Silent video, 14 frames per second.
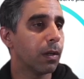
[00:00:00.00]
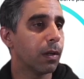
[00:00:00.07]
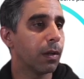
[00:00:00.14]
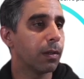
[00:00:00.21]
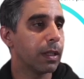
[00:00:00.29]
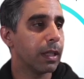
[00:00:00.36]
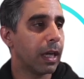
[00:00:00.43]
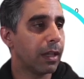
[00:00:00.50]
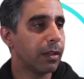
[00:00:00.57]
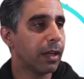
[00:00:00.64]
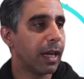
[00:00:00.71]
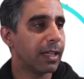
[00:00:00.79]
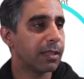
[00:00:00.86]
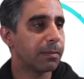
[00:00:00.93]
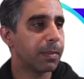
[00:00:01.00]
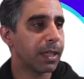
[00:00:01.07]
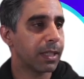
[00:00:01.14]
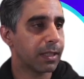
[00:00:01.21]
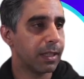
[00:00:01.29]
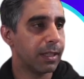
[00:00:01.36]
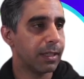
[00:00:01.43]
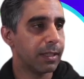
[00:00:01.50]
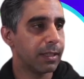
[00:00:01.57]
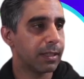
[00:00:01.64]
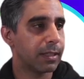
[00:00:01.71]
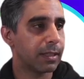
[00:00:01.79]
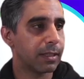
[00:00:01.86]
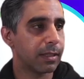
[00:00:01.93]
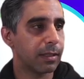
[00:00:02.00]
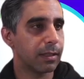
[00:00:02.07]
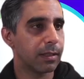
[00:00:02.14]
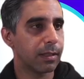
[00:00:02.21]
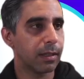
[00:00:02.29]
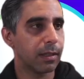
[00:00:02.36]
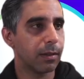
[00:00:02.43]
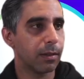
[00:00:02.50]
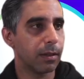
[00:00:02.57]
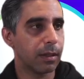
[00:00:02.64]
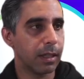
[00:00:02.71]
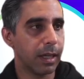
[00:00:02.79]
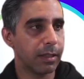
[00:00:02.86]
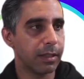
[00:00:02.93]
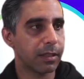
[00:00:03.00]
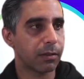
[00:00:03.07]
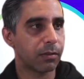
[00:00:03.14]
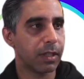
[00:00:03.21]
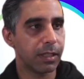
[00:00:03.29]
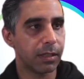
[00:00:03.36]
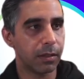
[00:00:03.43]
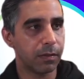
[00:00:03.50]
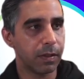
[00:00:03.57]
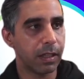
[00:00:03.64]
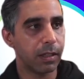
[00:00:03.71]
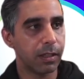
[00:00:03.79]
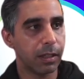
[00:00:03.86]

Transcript: the other aspect is the other screens over here.